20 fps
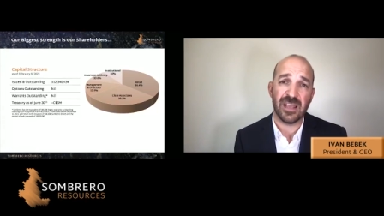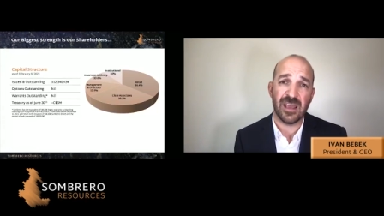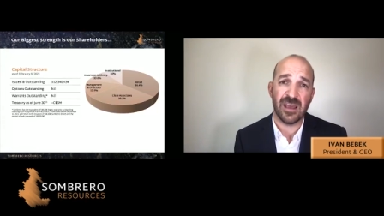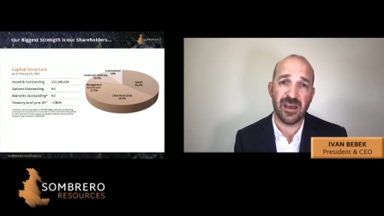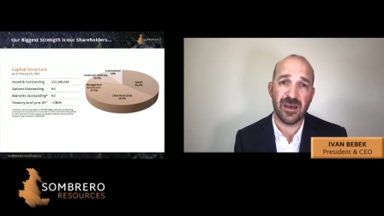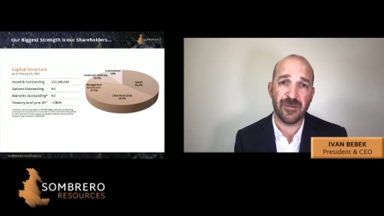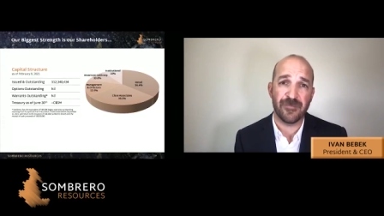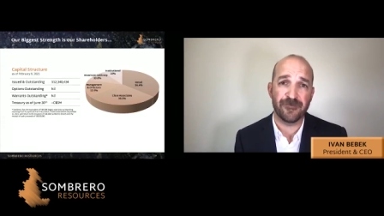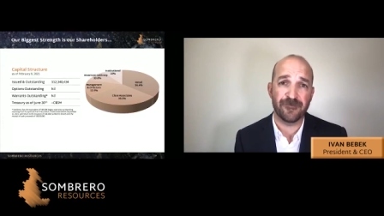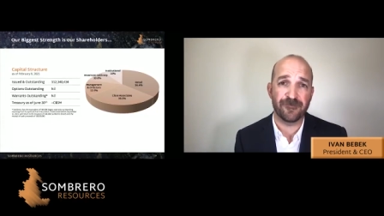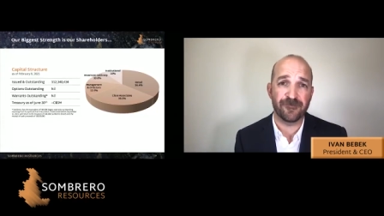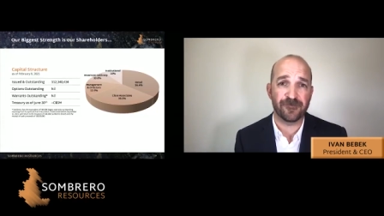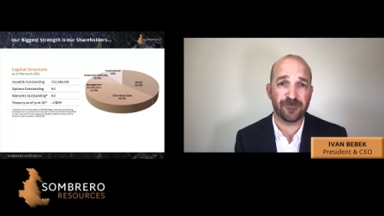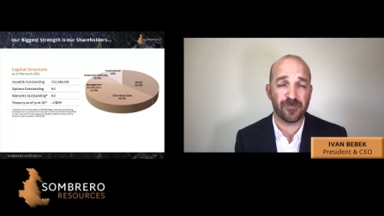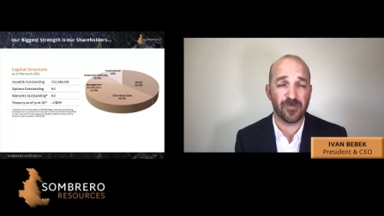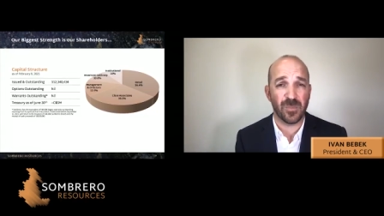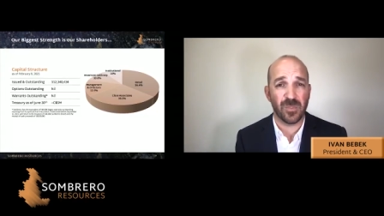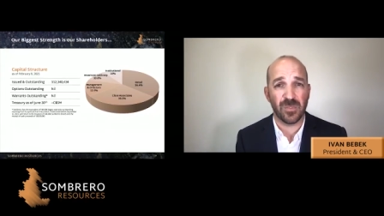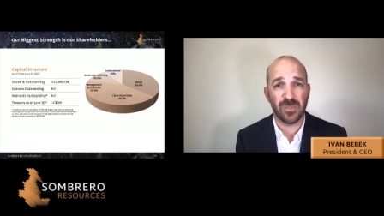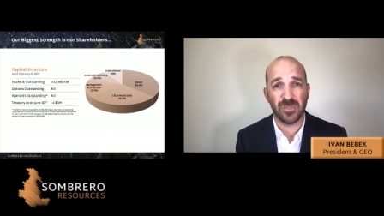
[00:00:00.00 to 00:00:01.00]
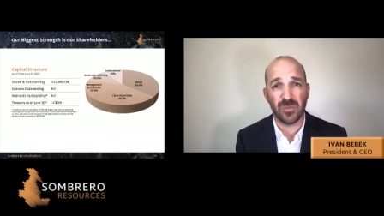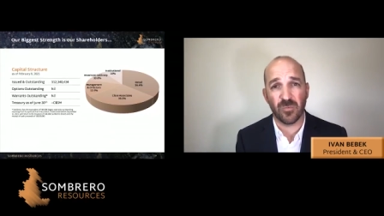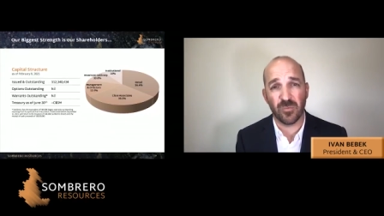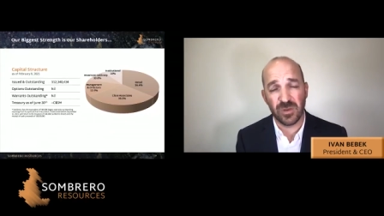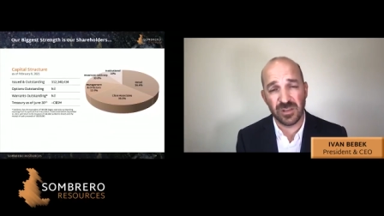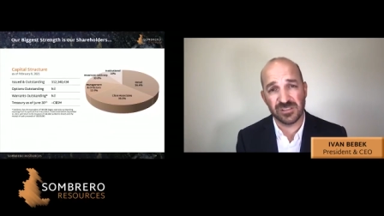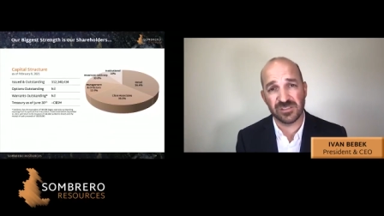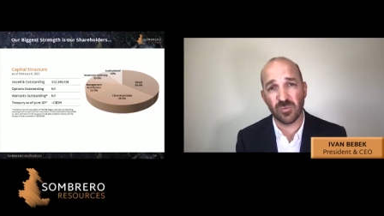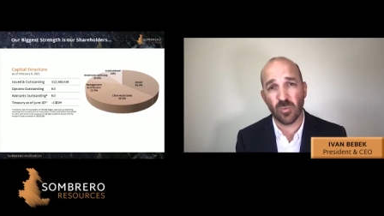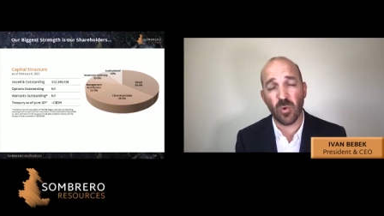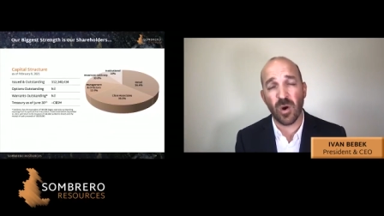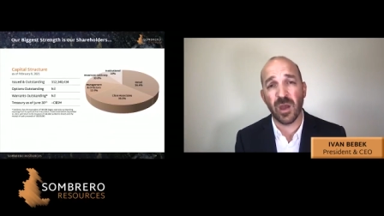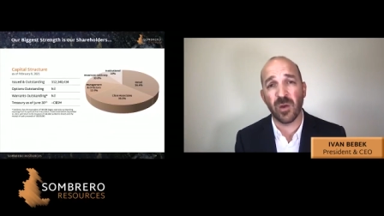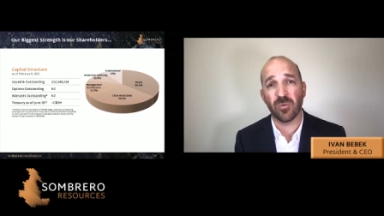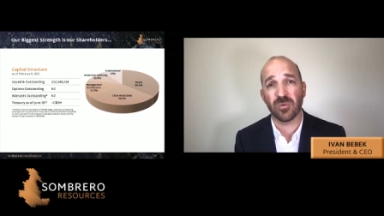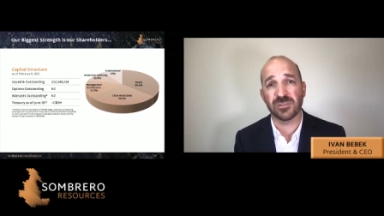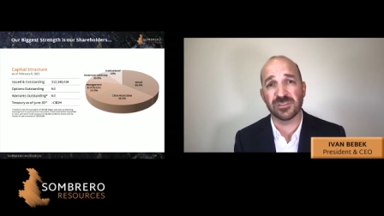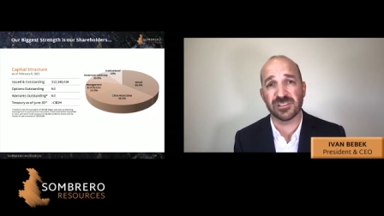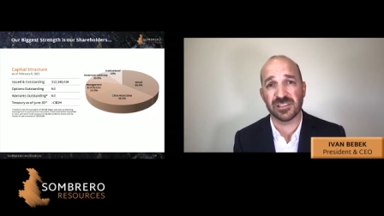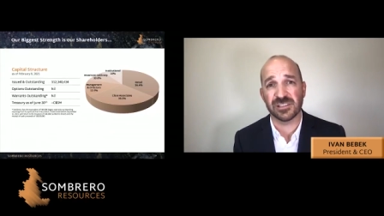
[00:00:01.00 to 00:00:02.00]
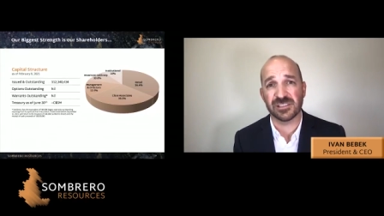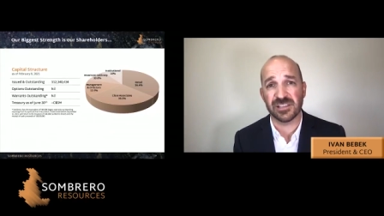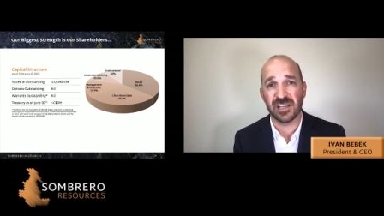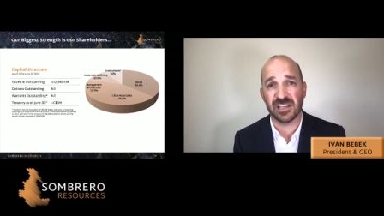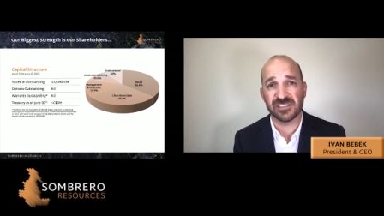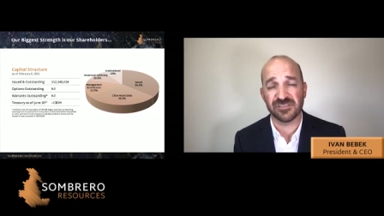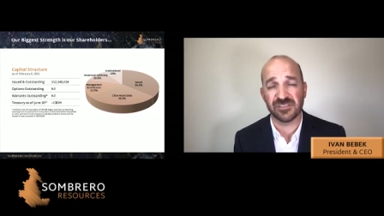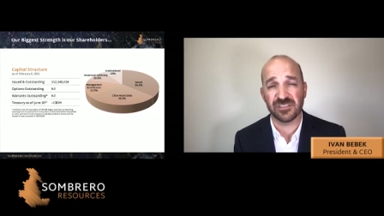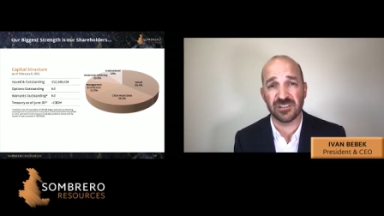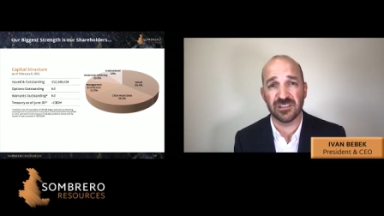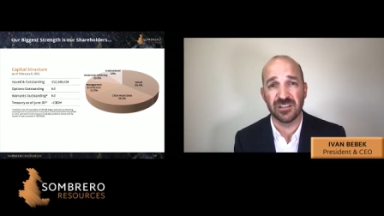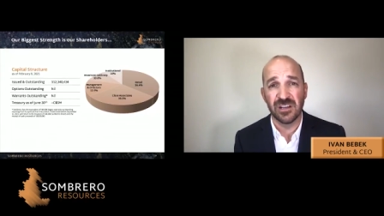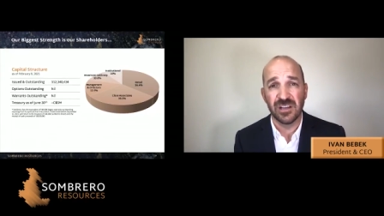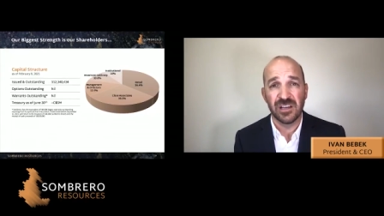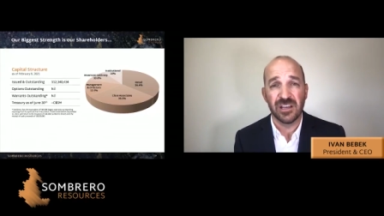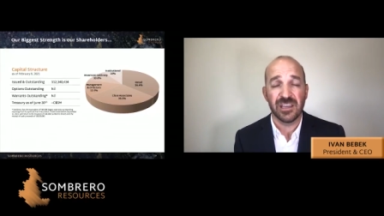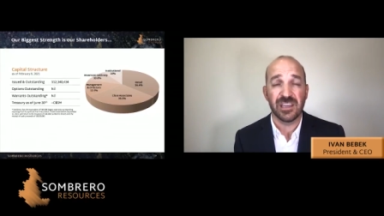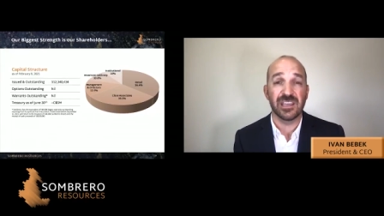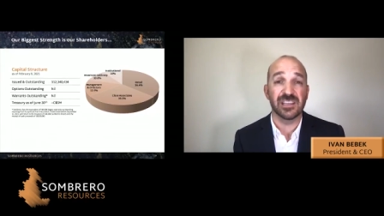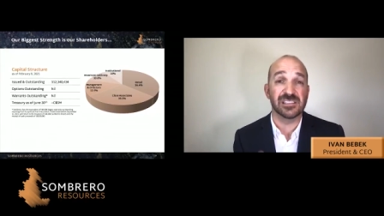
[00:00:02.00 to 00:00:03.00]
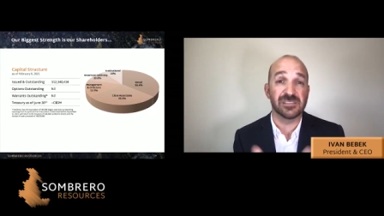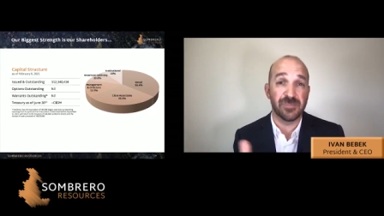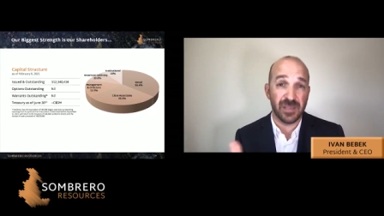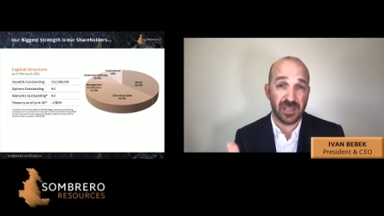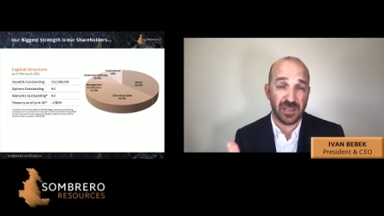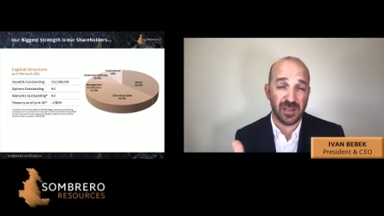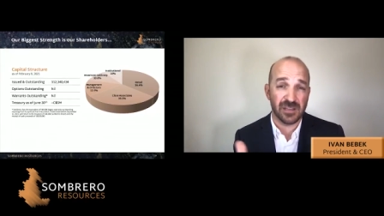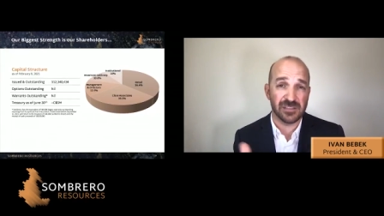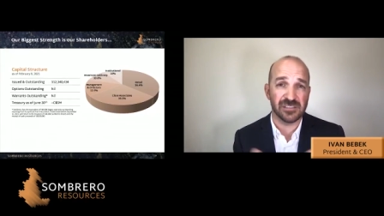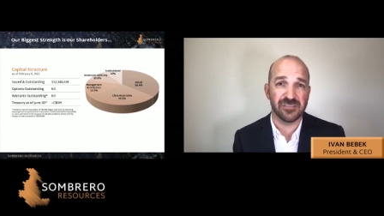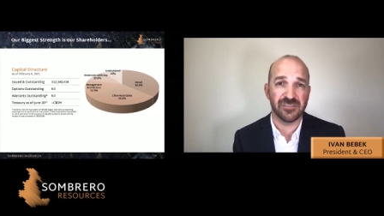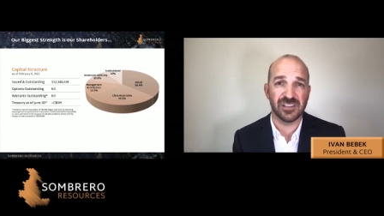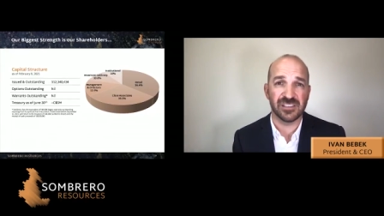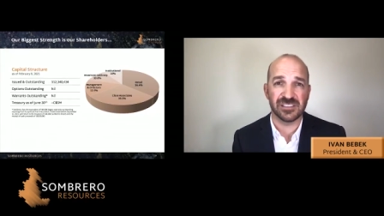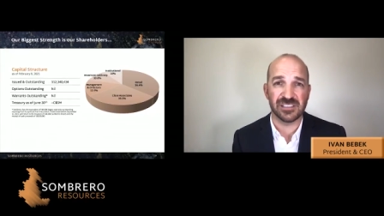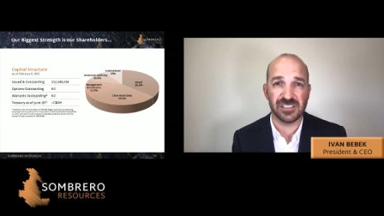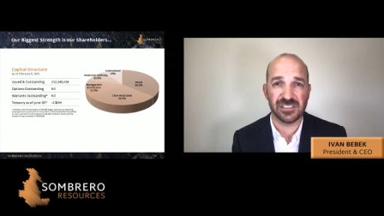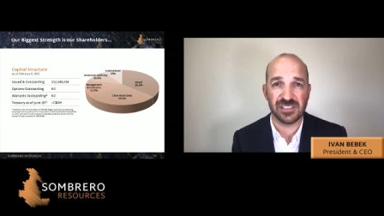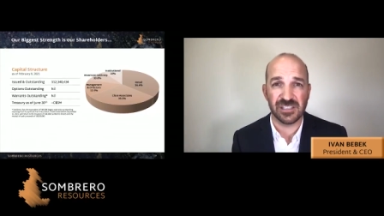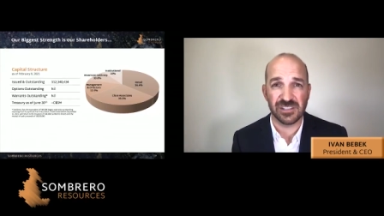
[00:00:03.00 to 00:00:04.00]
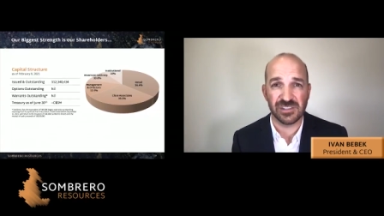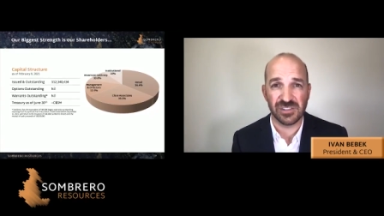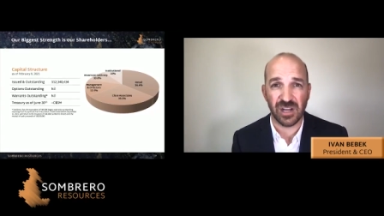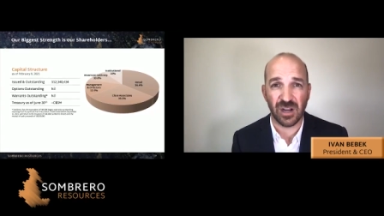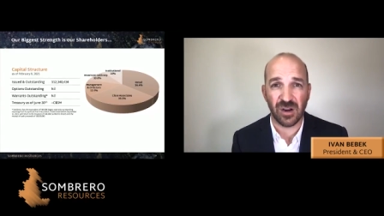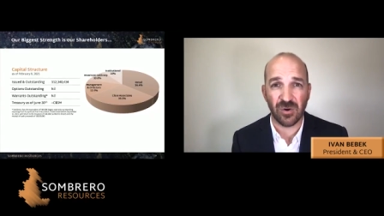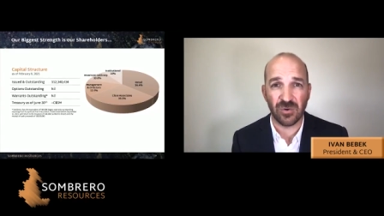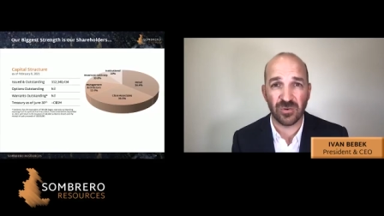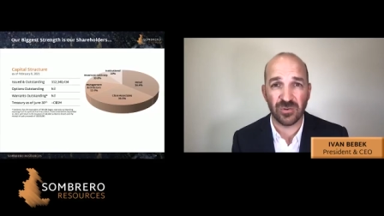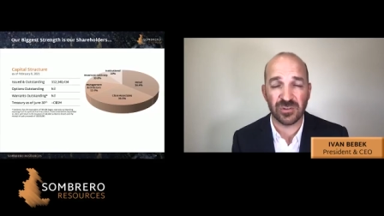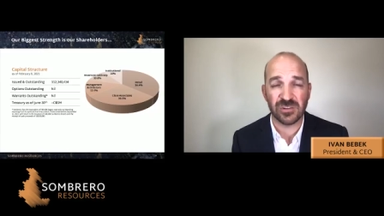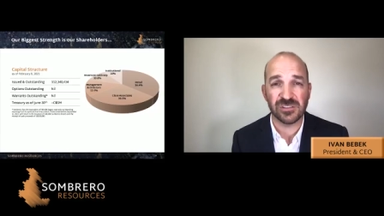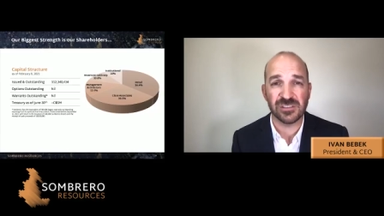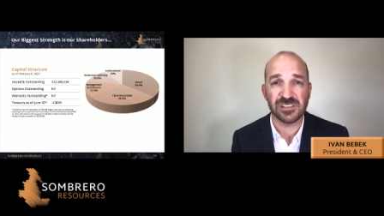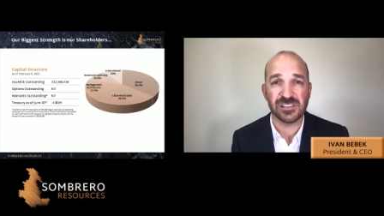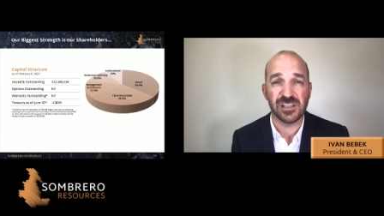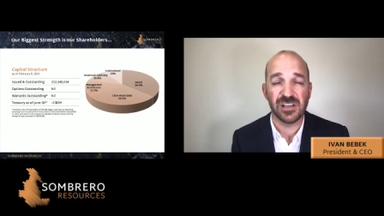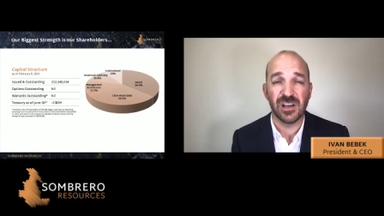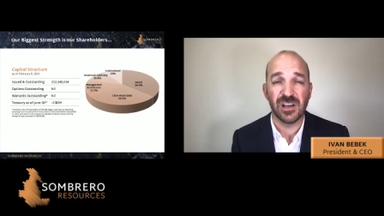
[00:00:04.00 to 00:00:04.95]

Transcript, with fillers: Um, the reason why we're successful is because of existing shareholders.